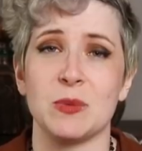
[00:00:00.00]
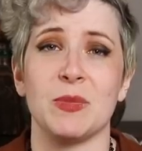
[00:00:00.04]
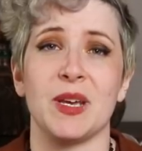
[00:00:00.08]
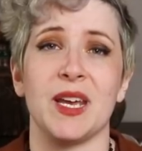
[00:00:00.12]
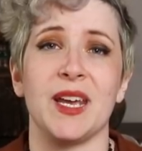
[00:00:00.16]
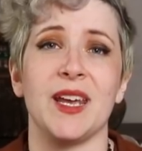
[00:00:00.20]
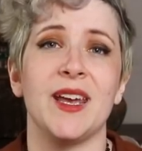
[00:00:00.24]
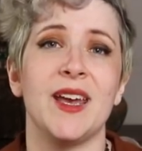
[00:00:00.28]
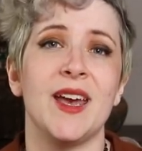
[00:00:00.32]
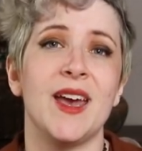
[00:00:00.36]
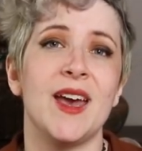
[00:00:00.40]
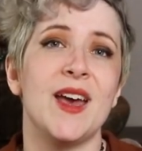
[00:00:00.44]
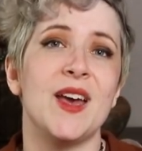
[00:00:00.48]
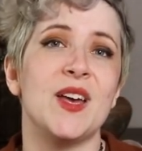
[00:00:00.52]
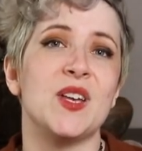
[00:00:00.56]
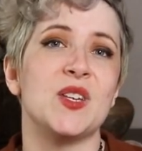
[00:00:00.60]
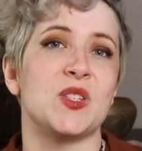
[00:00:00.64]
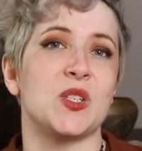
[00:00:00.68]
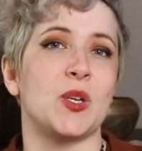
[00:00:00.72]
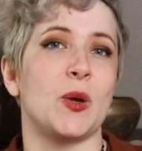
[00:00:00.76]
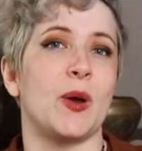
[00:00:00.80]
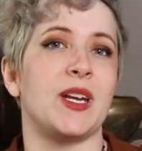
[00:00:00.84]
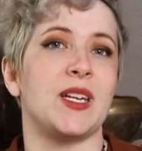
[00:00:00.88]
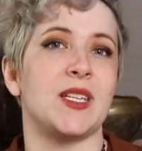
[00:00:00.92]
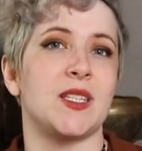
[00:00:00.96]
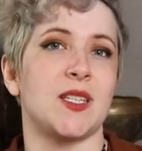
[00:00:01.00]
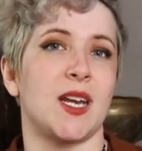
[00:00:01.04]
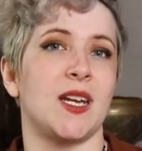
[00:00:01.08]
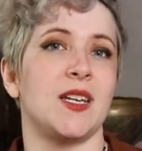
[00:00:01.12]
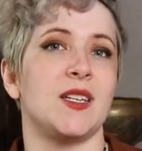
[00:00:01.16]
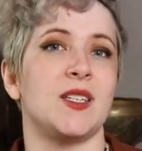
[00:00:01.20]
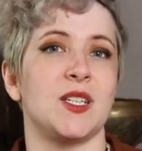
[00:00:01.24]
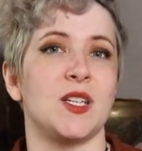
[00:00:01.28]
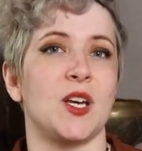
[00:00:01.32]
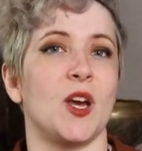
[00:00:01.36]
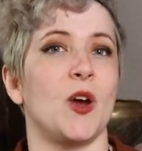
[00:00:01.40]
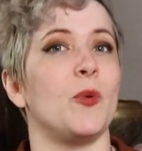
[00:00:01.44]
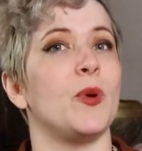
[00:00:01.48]
to me. So I
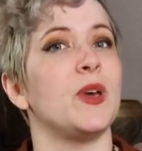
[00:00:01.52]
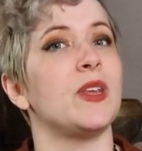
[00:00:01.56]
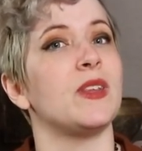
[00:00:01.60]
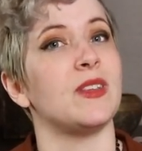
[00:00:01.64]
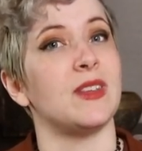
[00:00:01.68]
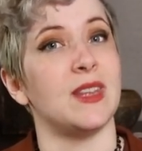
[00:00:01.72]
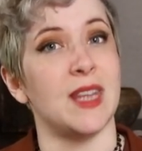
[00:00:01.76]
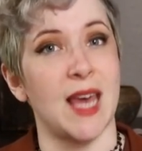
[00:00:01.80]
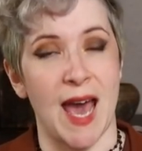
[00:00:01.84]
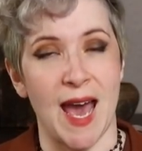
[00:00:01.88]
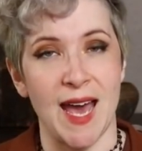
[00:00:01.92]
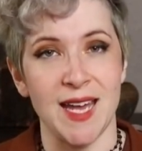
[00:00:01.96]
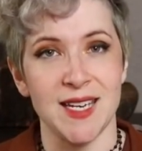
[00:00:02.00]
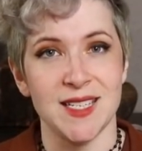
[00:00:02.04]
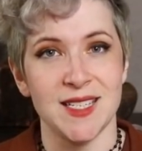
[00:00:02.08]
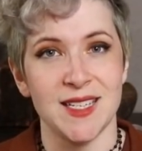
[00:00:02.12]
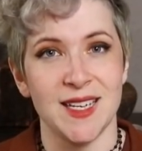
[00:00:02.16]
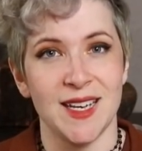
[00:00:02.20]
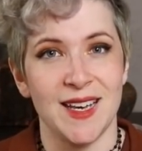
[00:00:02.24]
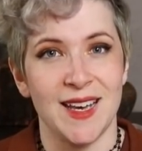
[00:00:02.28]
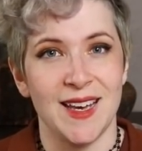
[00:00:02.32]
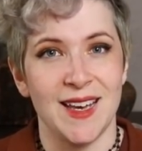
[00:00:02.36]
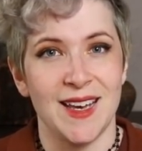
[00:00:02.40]
decided to go with that.